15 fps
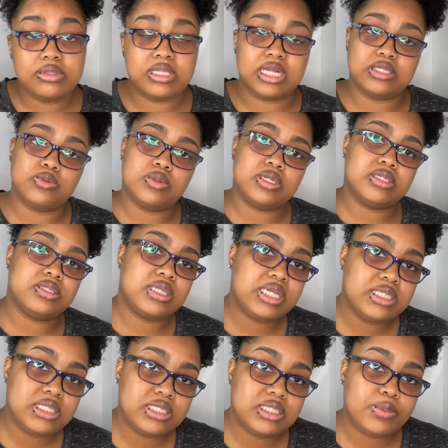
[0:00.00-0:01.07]
That's what it says
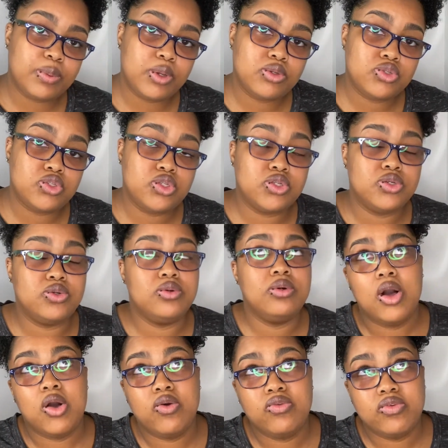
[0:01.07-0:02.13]
it's supposed to do.
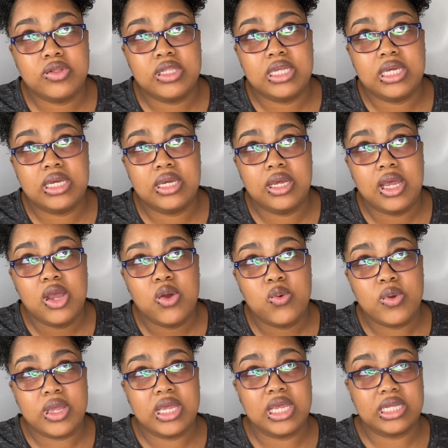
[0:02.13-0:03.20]
Hopefully
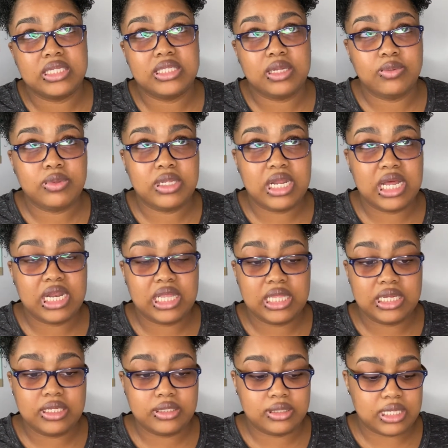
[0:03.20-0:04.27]
we can get something out of
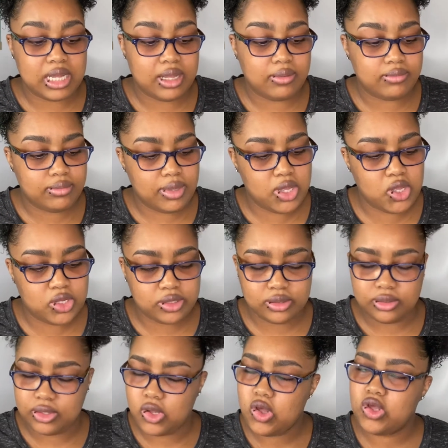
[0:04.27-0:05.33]
this. I'm
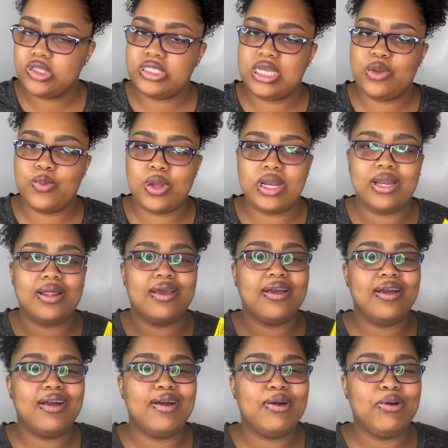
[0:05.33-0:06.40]
all set, ready to
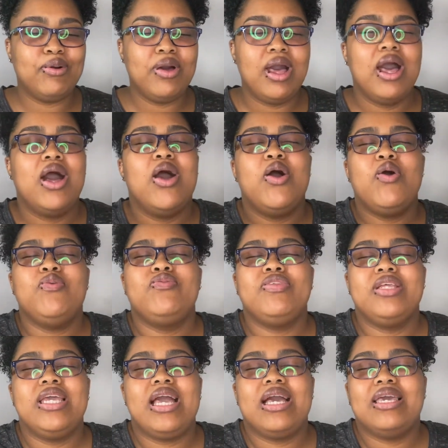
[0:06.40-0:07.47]
go.
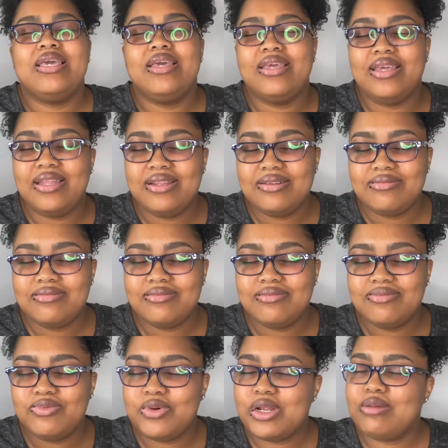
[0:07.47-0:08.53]
Hopefully I can get
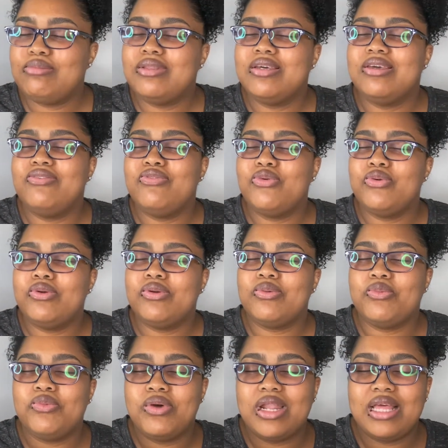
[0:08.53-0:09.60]
what I'm looking for,
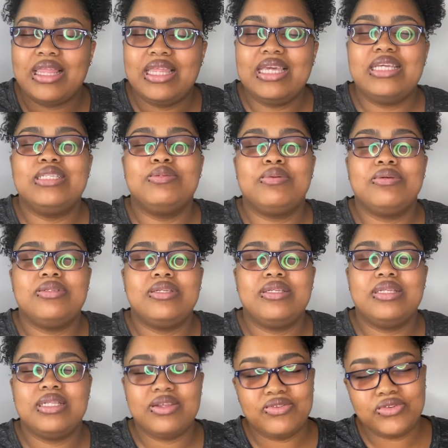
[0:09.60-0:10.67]
what I think it's supposed to
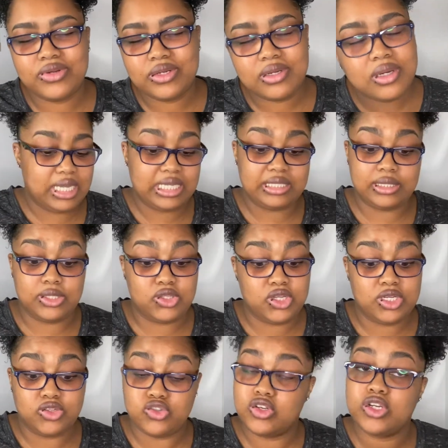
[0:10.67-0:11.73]
deliver. The
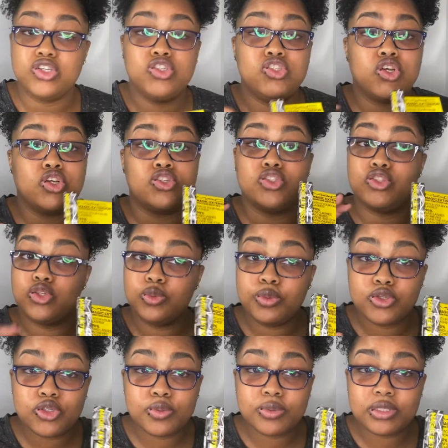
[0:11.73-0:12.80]
instructions are super
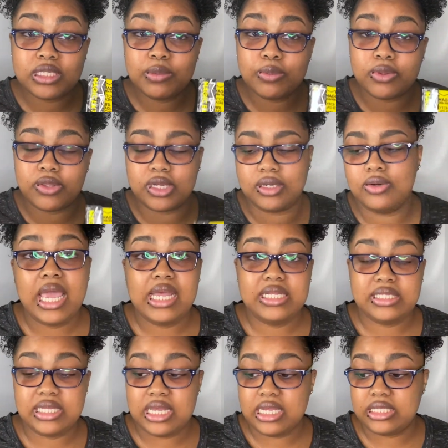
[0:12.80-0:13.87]
simple though. It
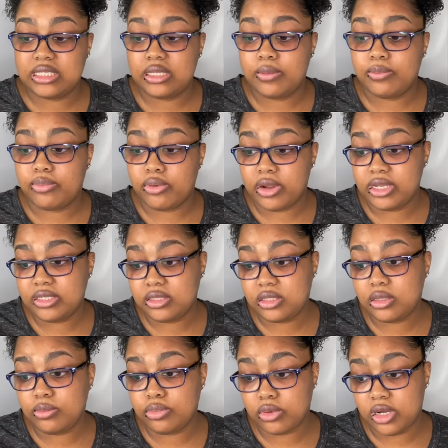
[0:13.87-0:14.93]
says, press
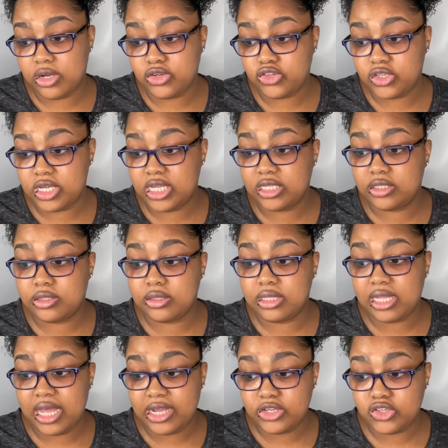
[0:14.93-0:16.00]
the brush into
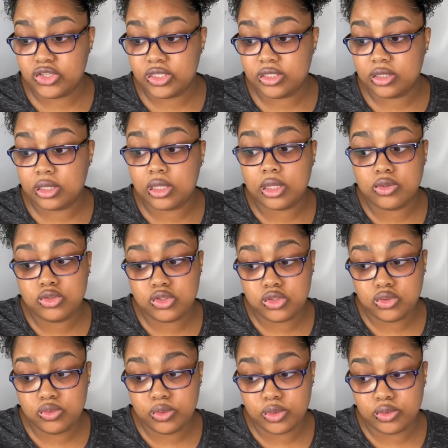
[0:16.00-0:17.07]
lashes close to
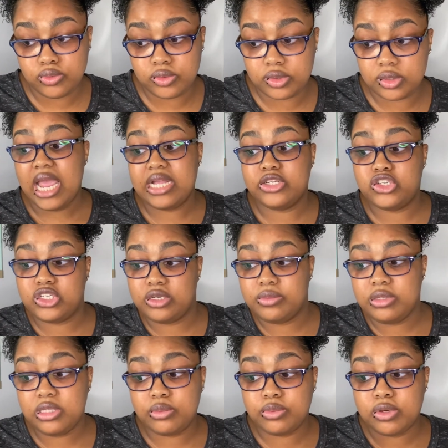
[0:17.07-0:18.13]
roots and
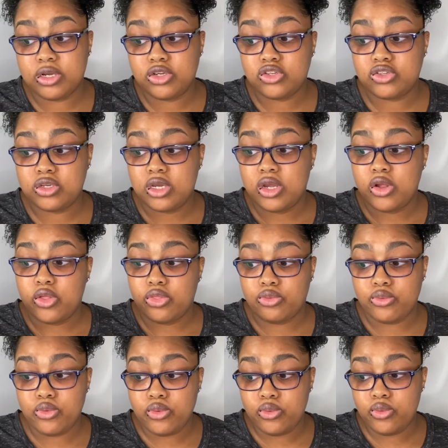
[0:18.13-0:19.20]
shimmy the brush
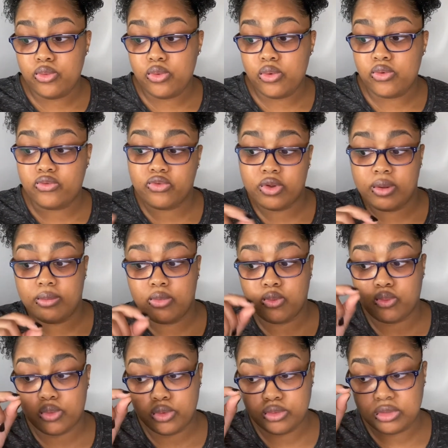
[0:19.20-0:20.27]
through from
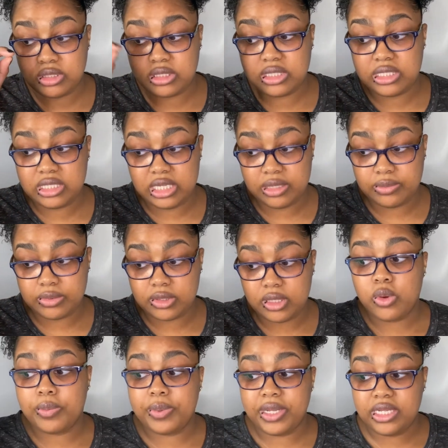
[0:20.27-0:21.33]
roots to tips.
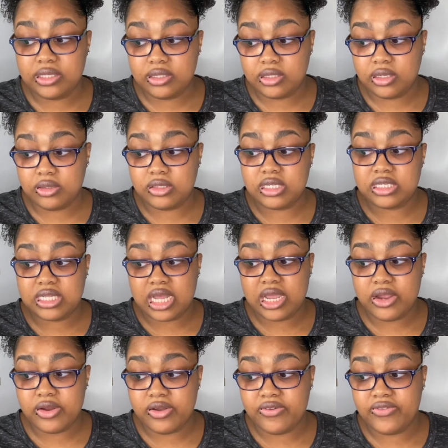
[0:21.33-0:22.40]
Repeat until
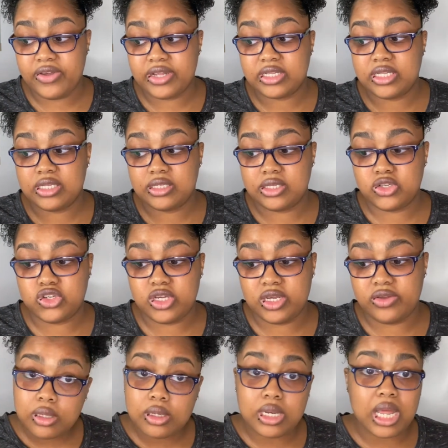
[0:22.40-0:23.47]
desired effect is
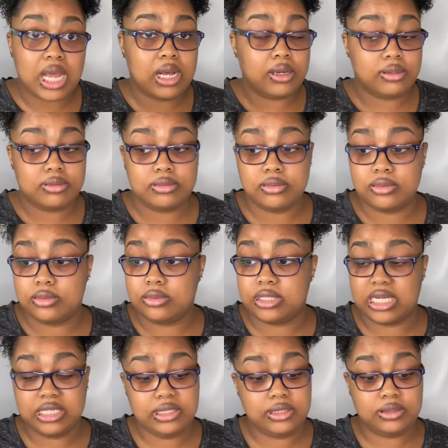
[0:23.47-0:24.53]
achieved. Now,
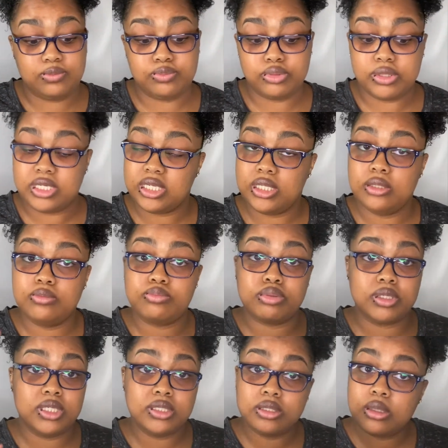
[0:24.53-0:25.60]
that's pretty
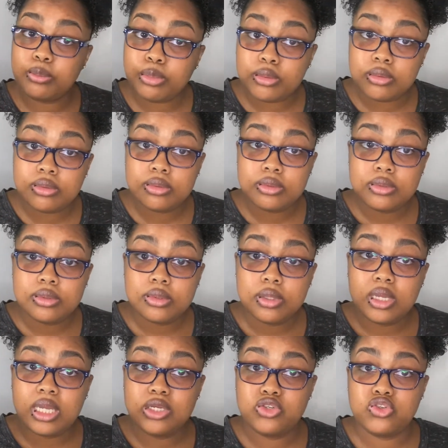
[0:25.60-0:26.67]
simple
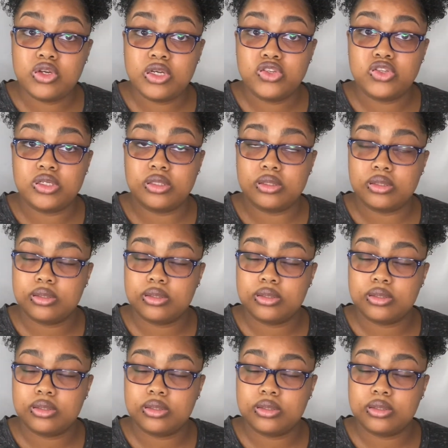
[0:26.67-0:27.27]
instructions.